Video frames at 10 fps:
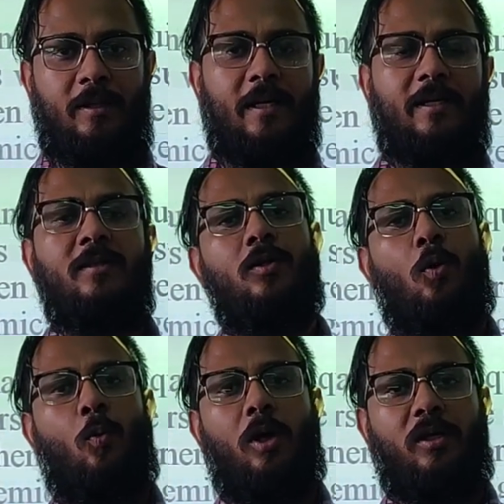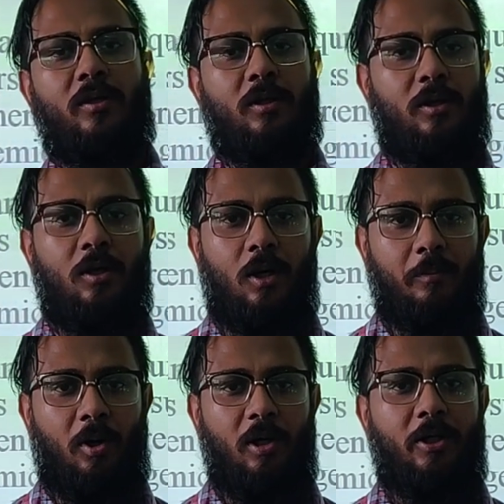That is water. A
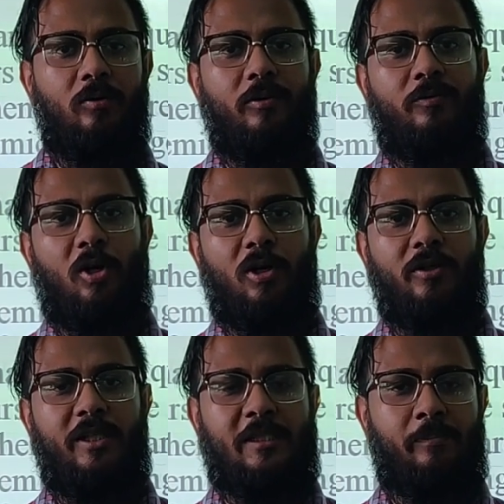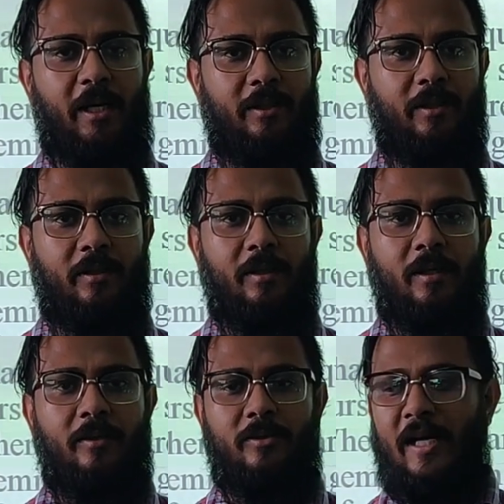molecule of water is made.
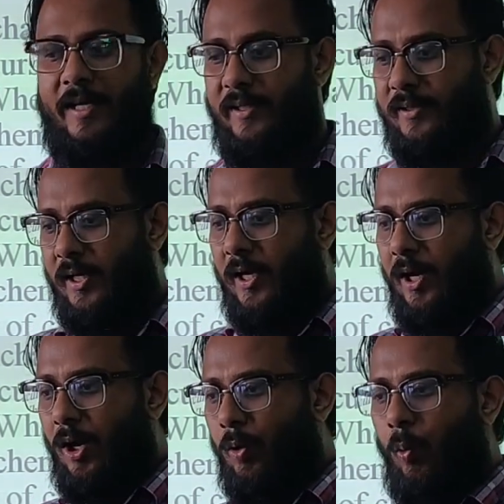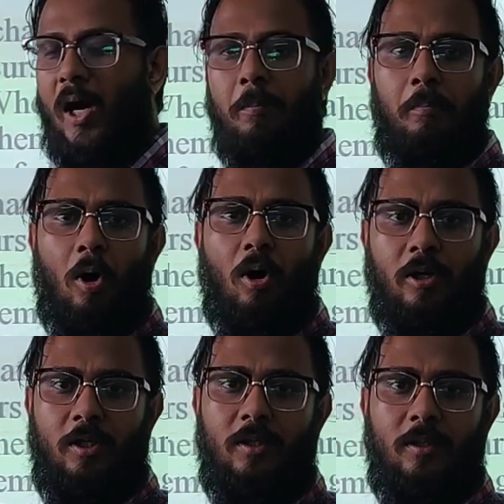So that is one
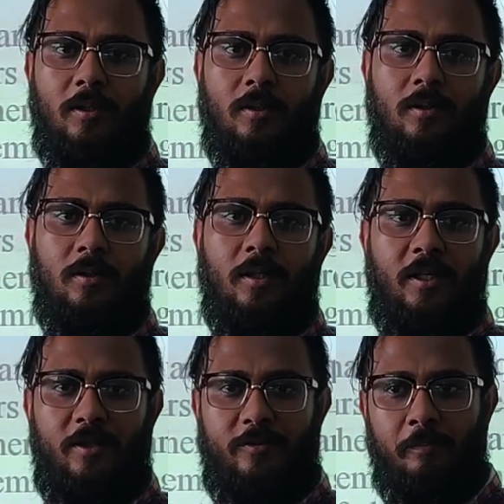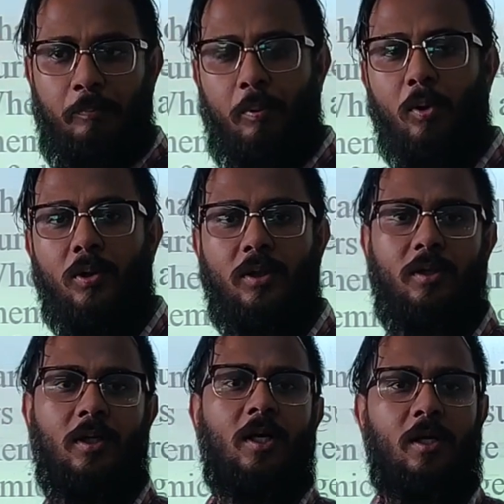bond is
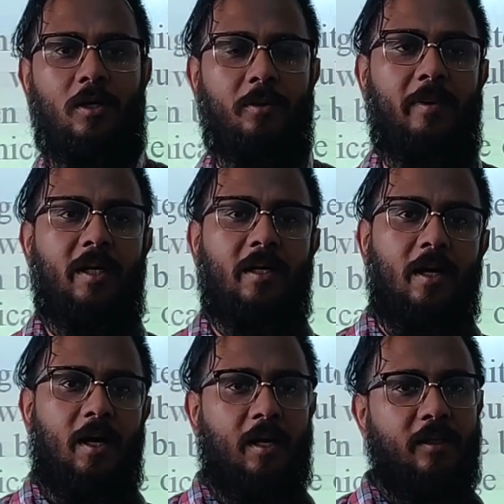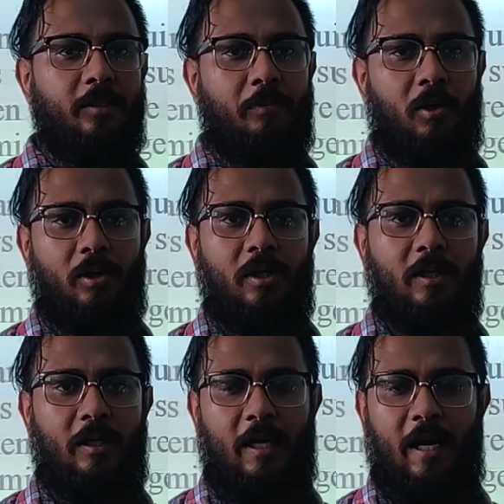broken to make another bond,
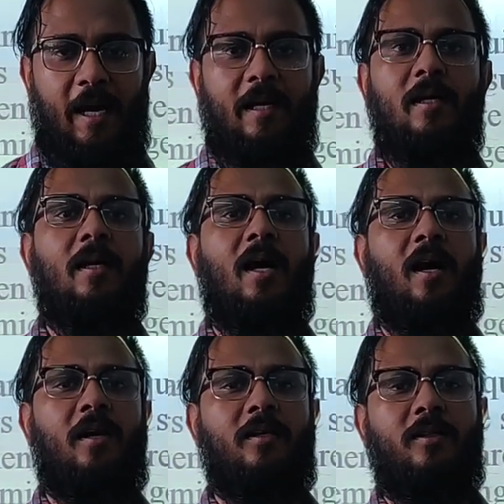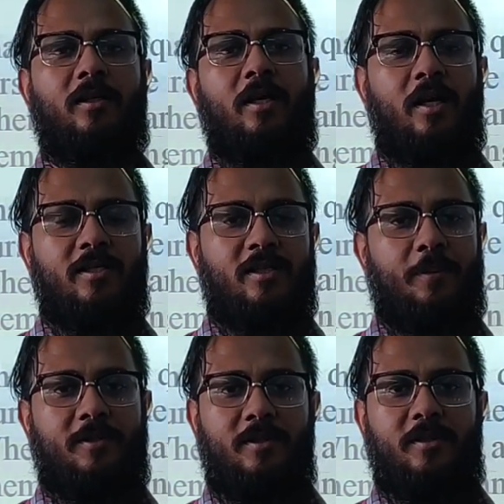and another
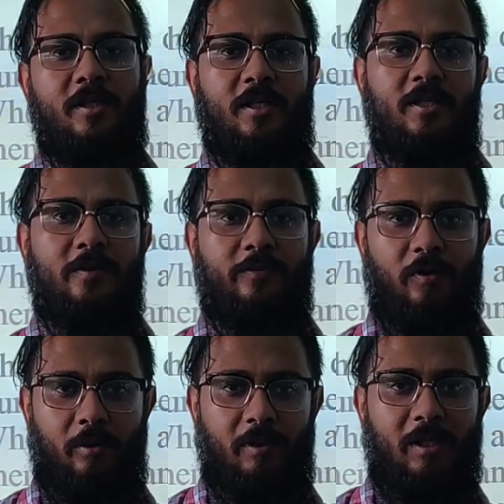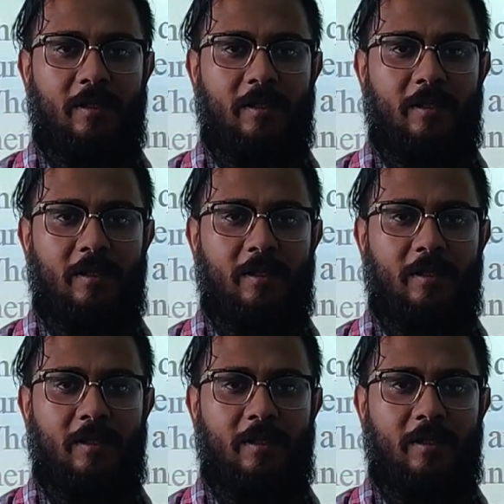substance is formed.